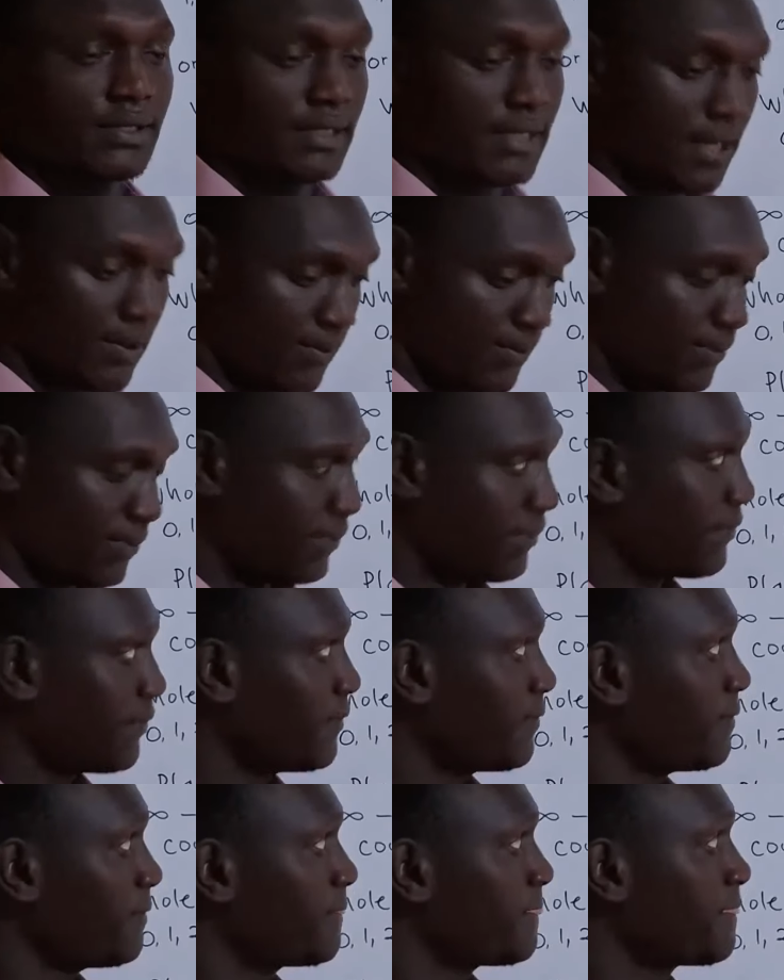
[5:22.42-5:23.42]
Now,
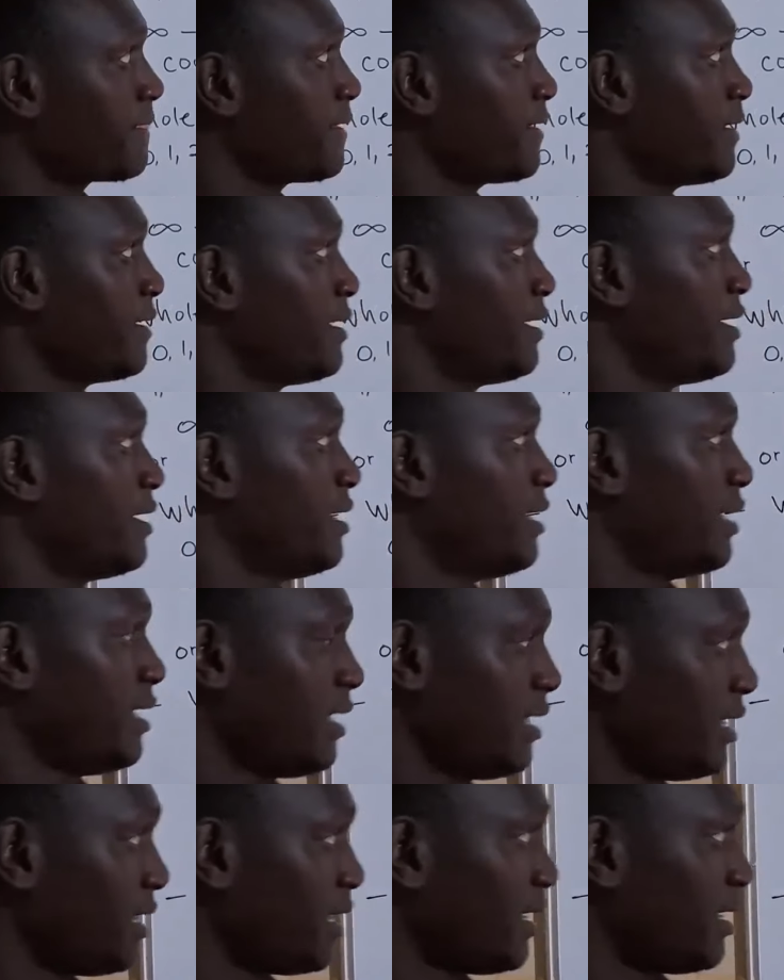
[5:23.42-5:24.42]

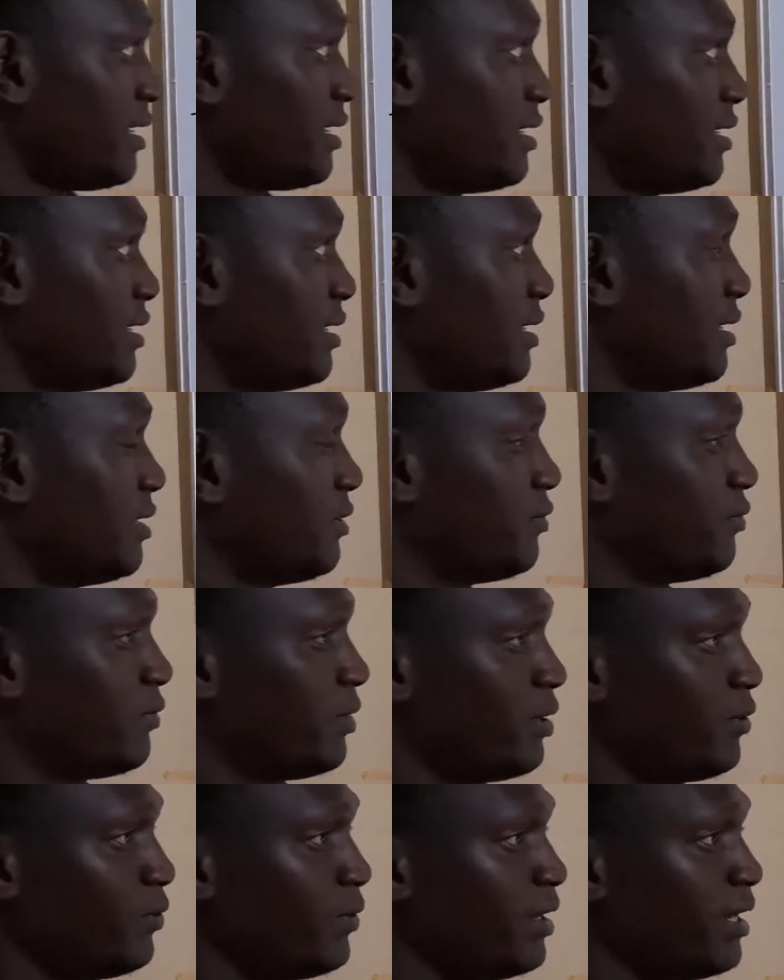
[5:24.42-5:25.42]
here,
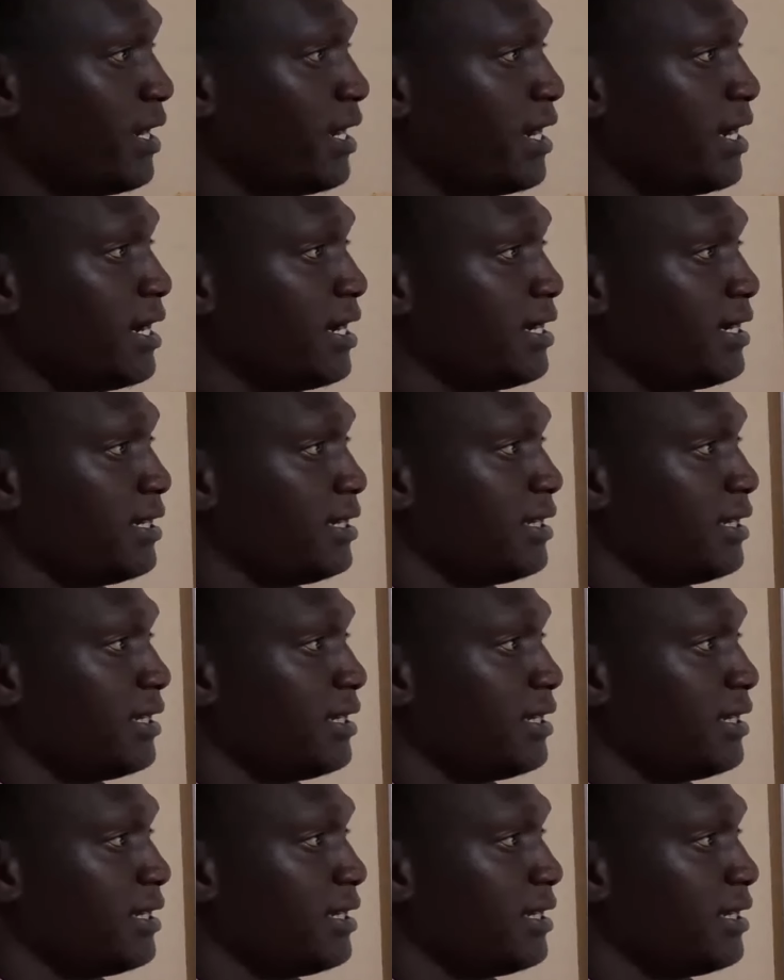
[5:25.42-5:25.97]
when we are